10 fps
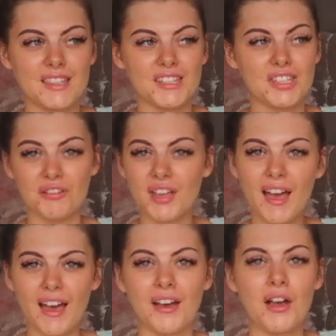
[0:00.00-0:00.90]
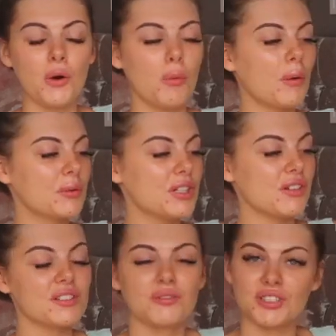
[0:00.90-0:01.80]
So yeah, what I'm going to
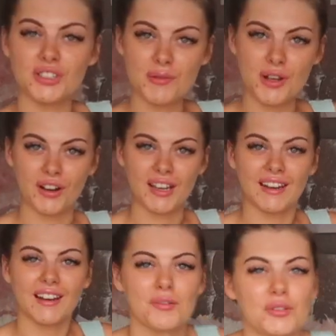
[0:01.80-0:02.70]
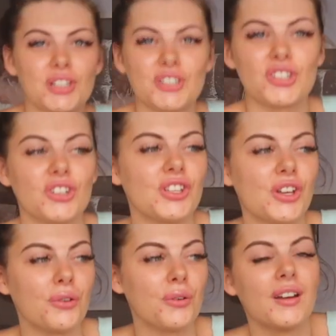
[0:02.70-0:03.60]
do is I'm going to stop talking and I'm going to show
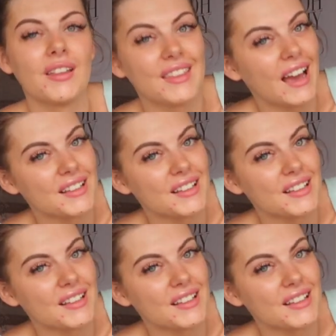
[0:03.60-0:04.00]
you the